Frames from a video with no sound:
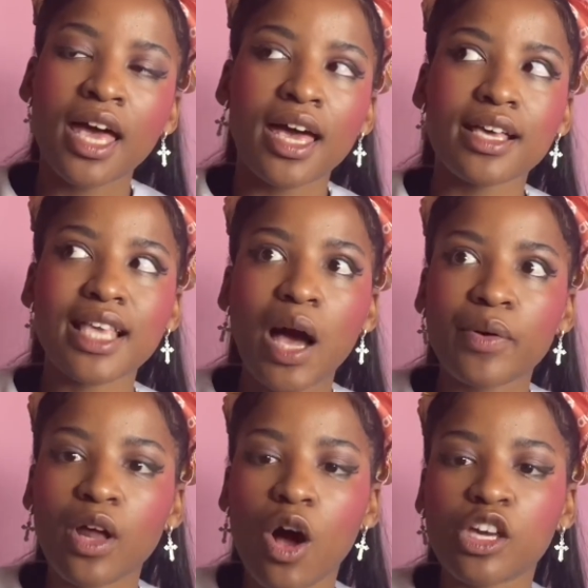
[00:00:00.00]
is how
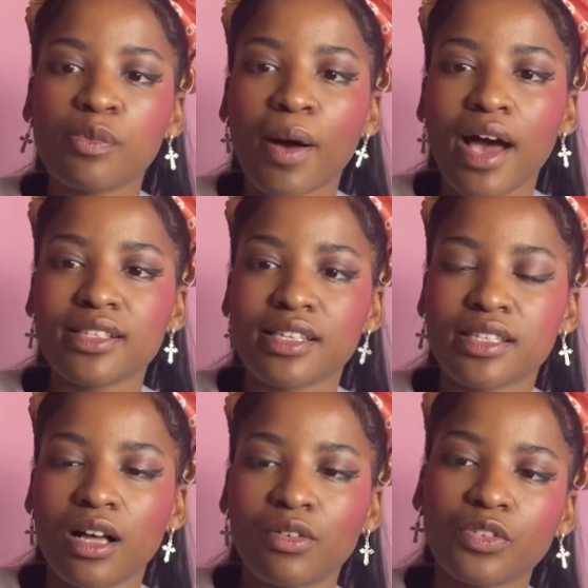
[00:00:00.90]
it occupies
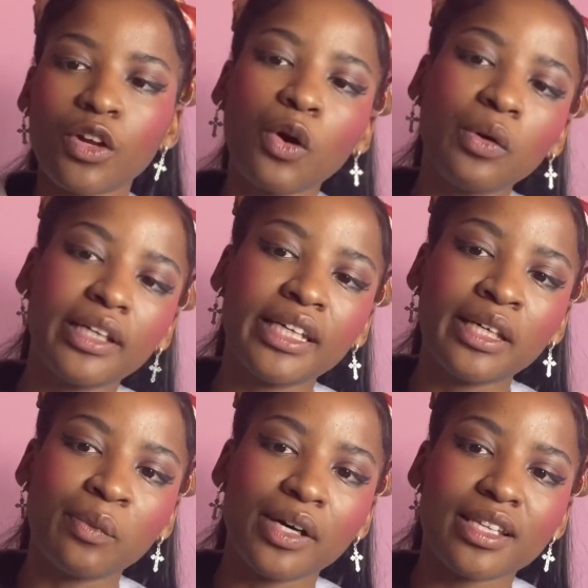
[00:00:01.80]
itself not only
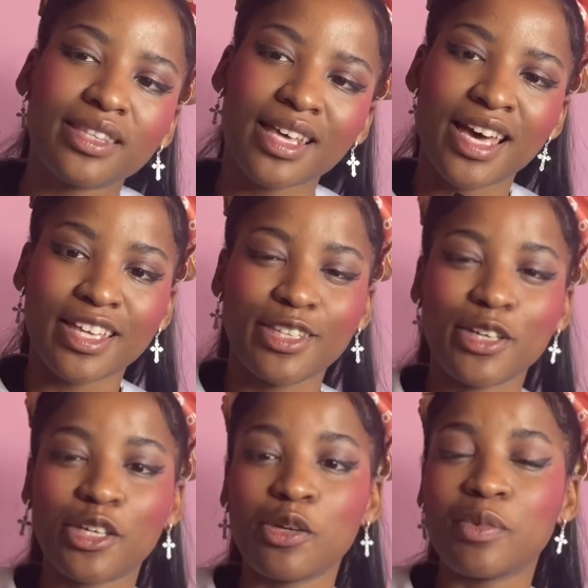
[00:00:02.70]
with the
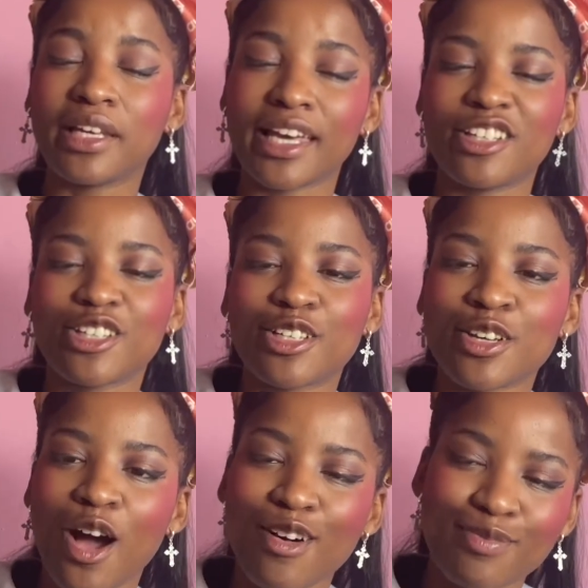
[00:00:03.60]
accumulation
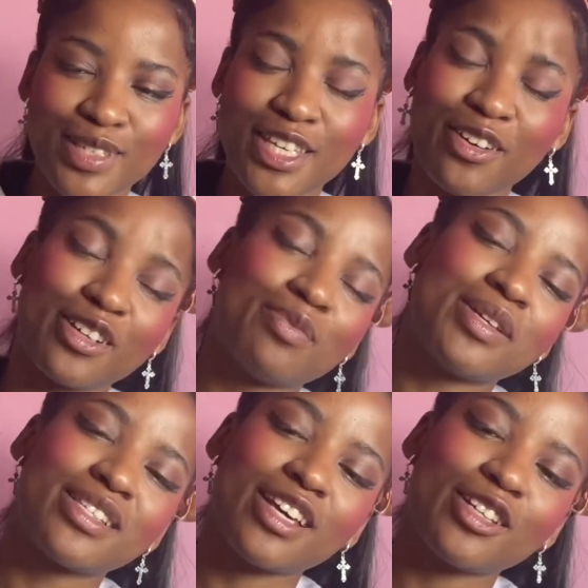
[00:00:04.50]
of material
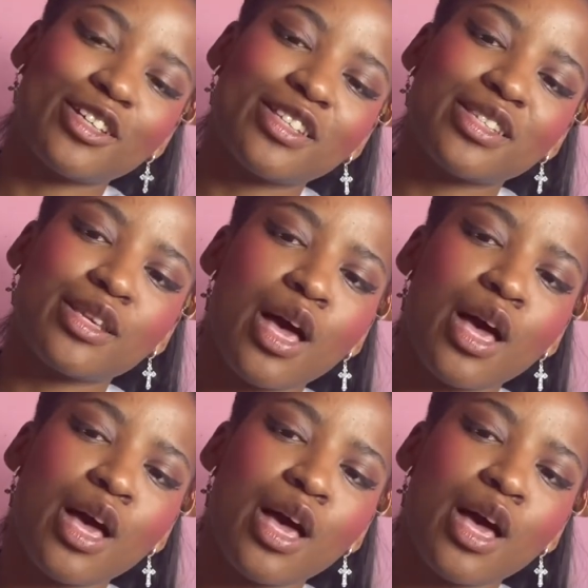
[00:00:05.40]
possessions,